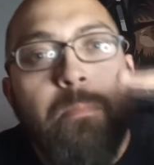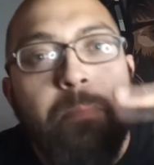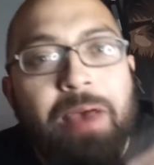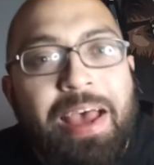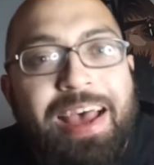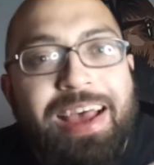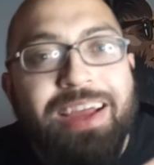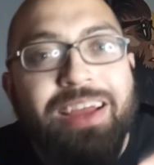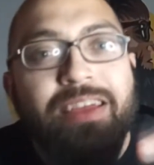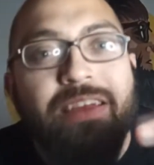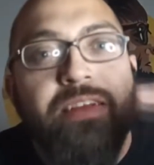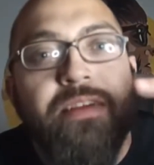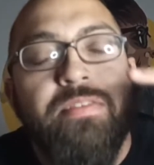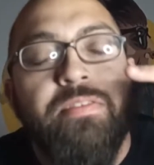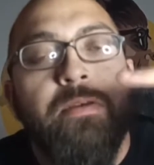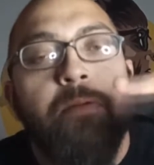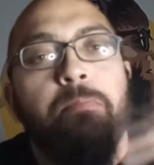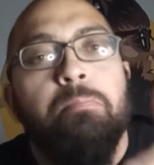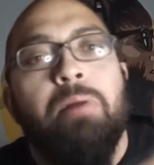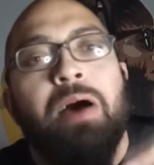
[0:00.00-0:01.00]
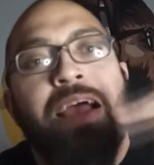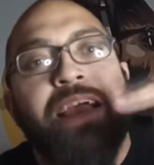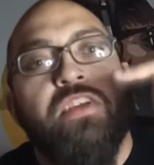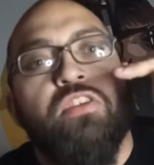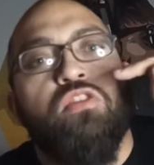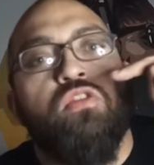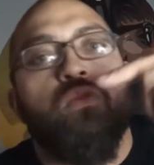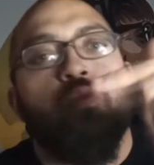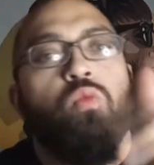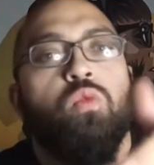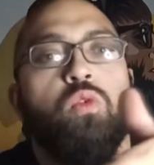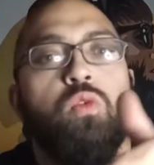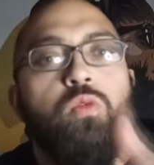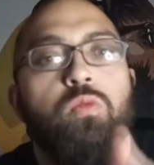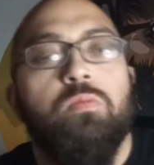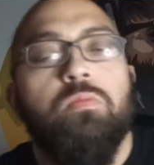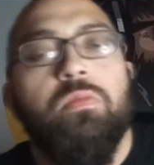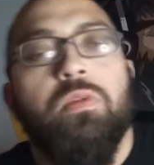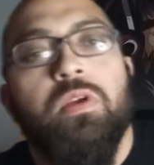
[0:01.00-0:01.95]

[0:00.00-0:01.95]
back to Mike's Room.